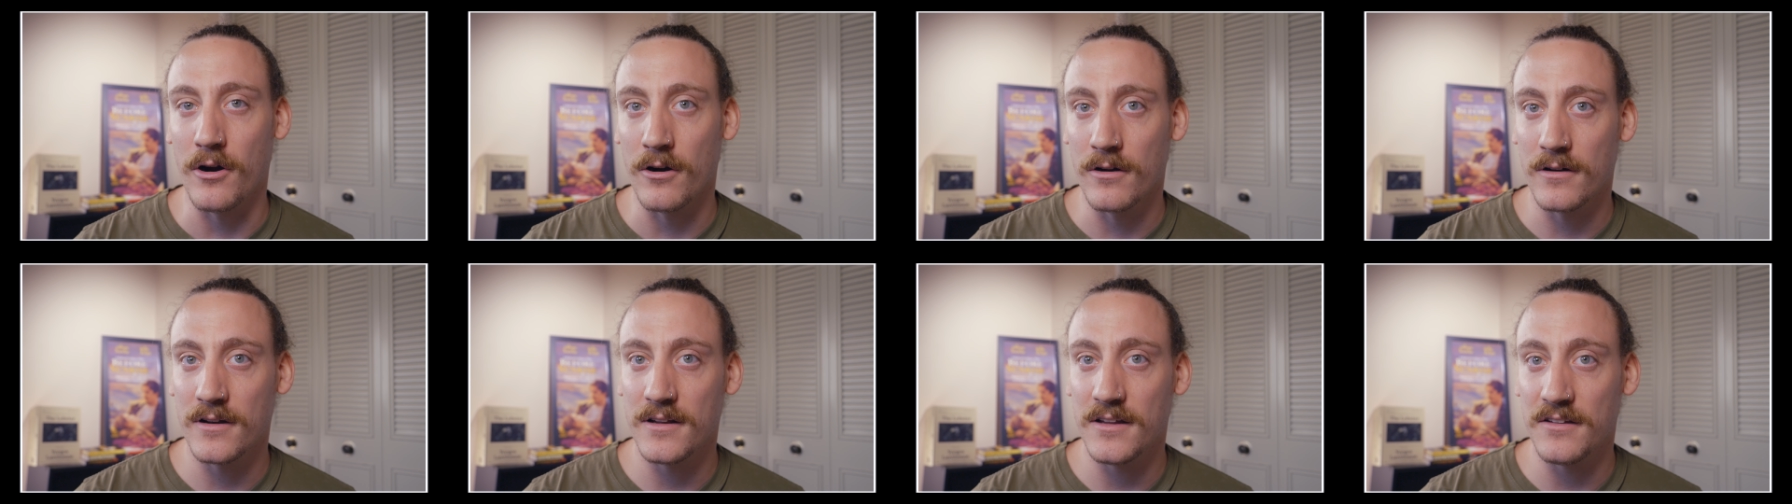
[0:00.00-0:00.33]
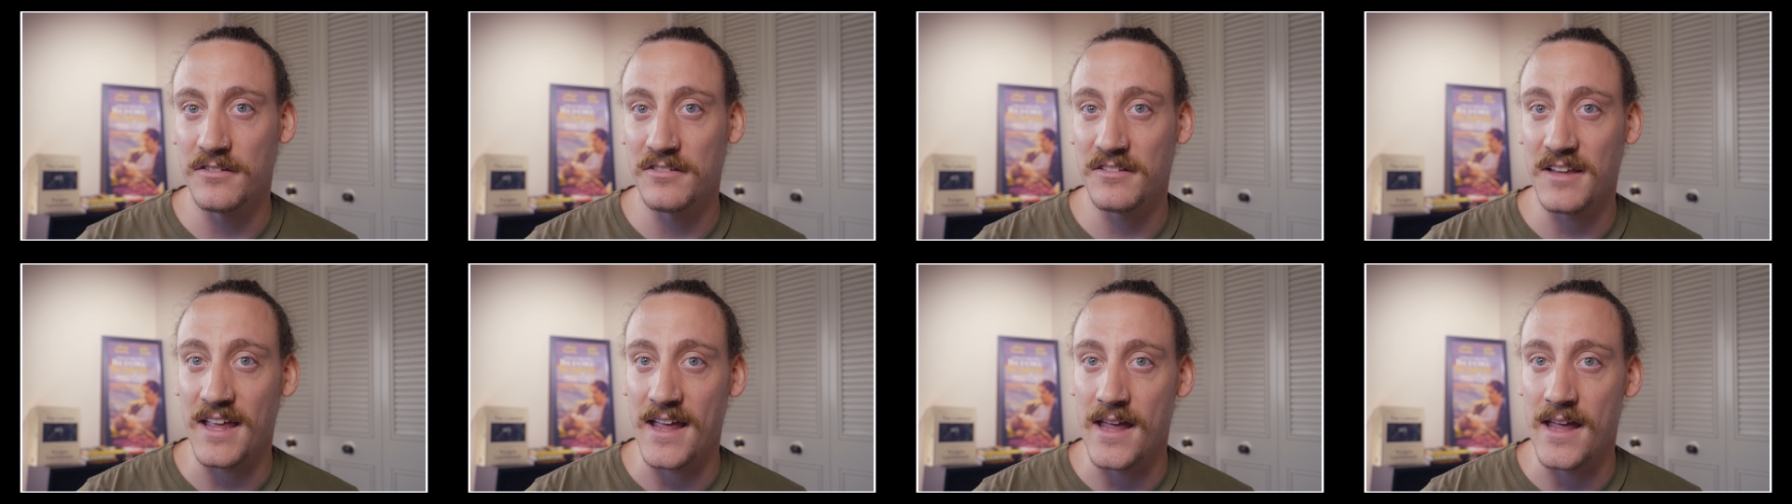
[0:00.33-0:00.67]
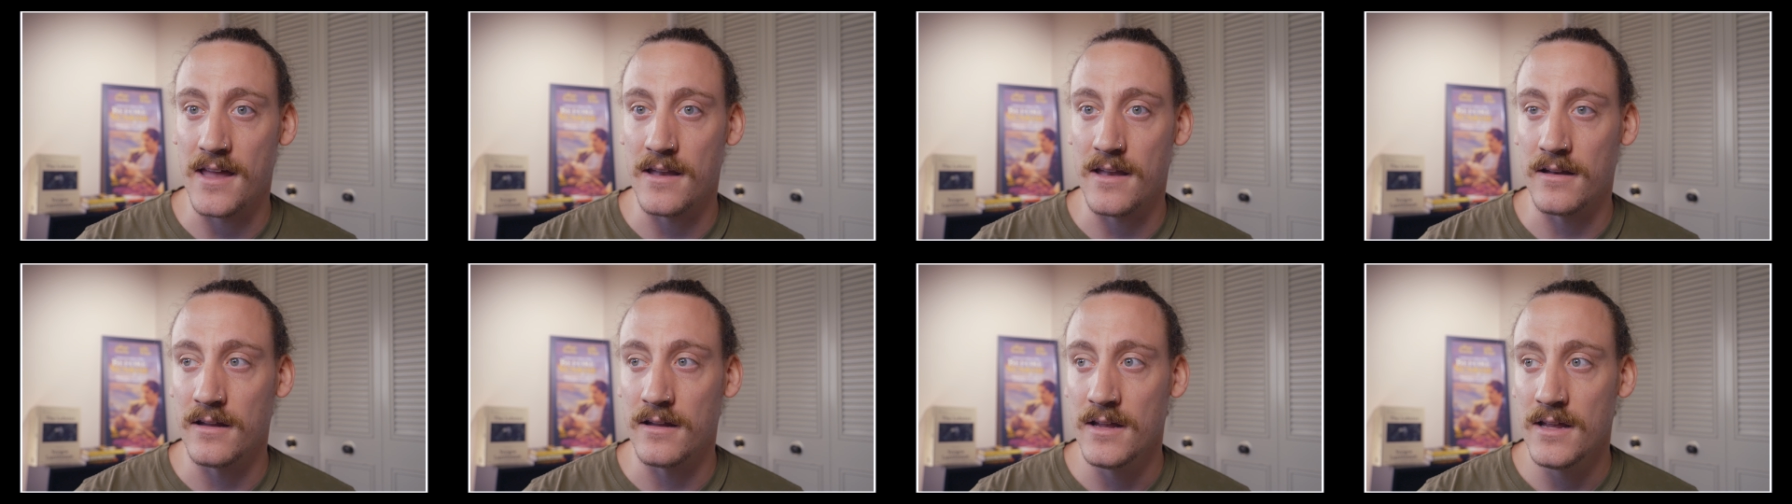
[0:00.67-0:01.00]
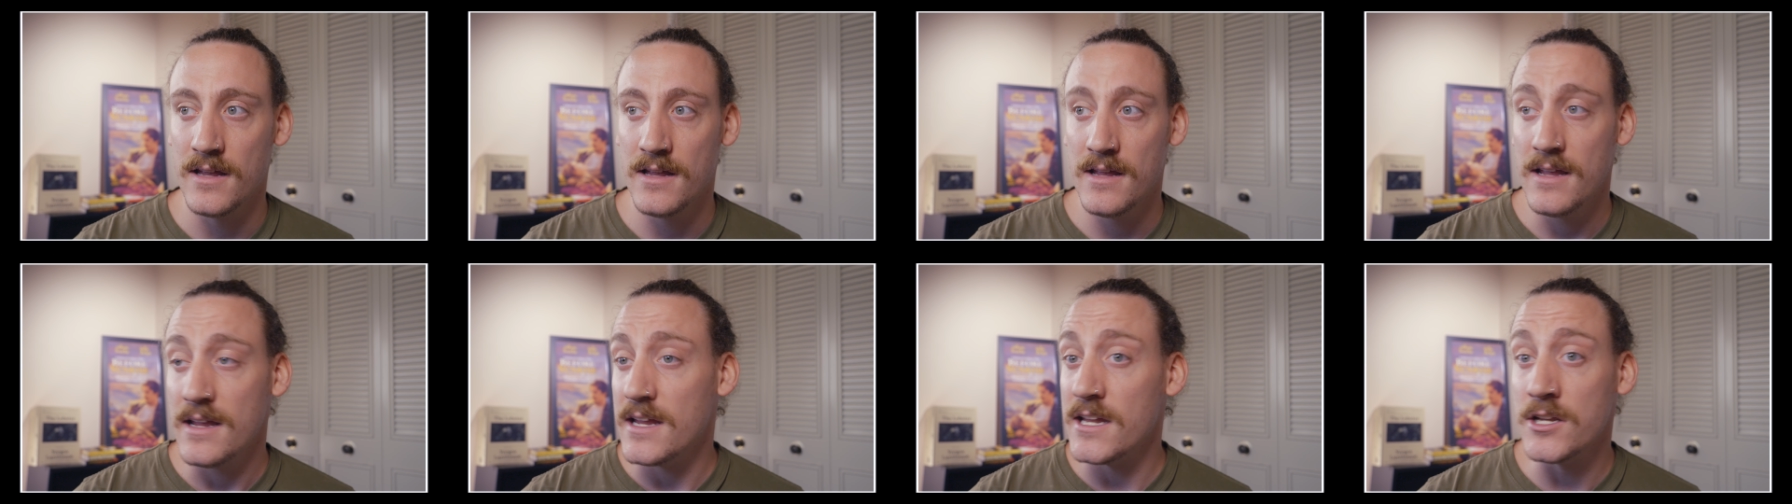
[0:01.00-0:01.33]
artist, and
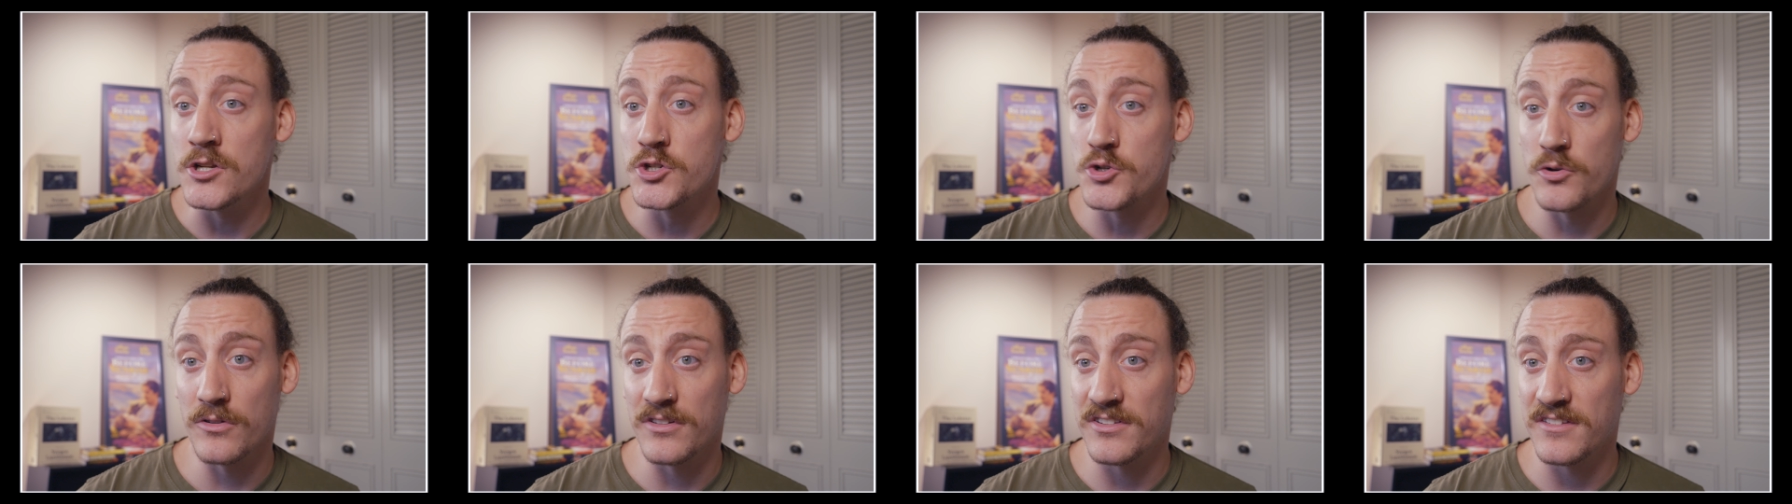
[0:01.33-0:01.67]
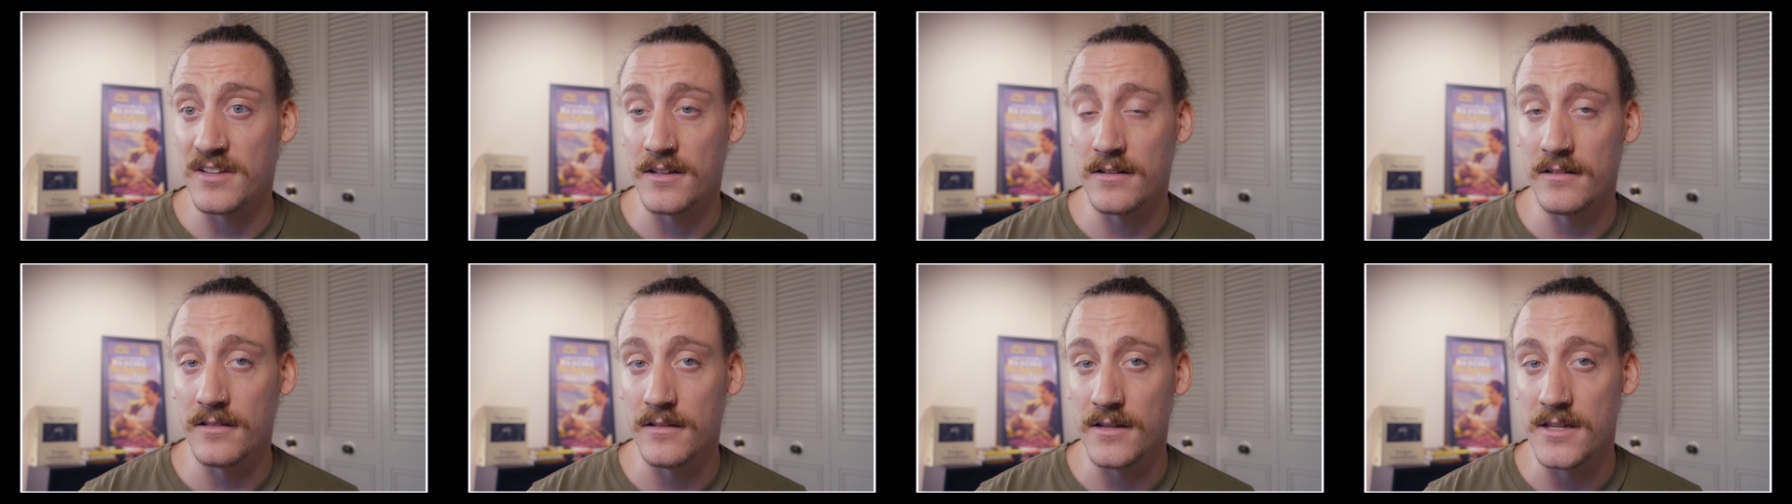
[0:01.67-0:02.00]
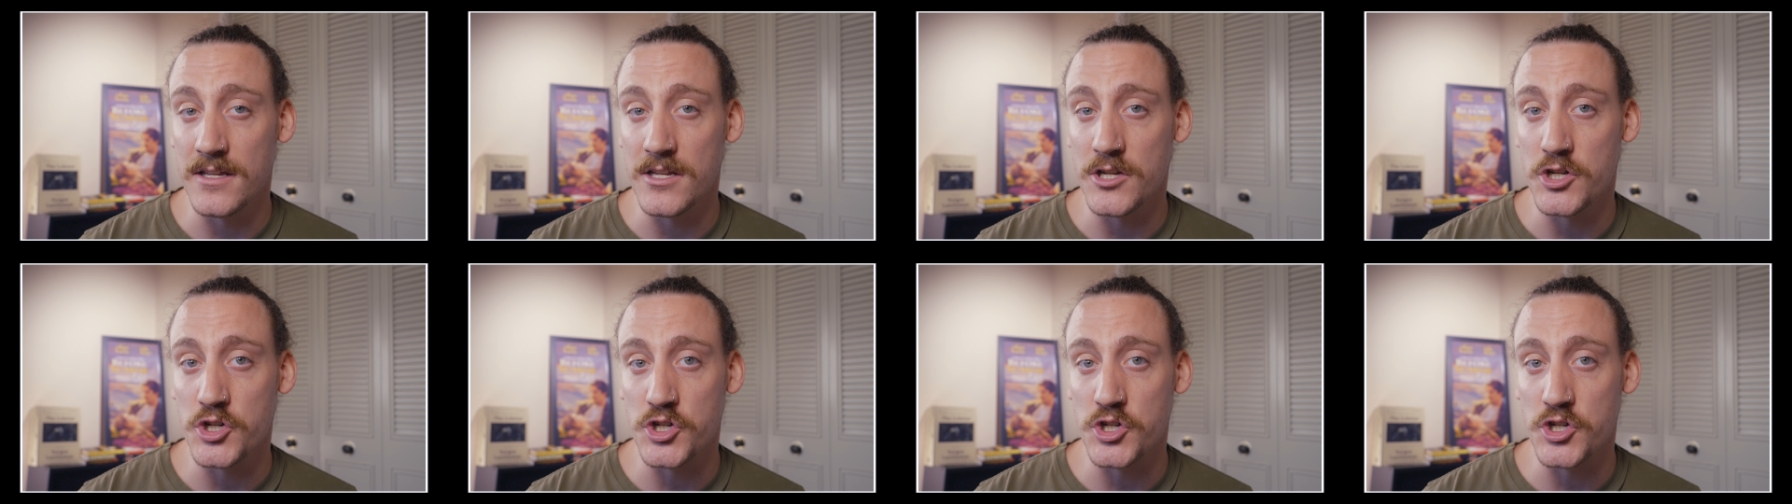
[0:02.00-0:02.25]
interestingly,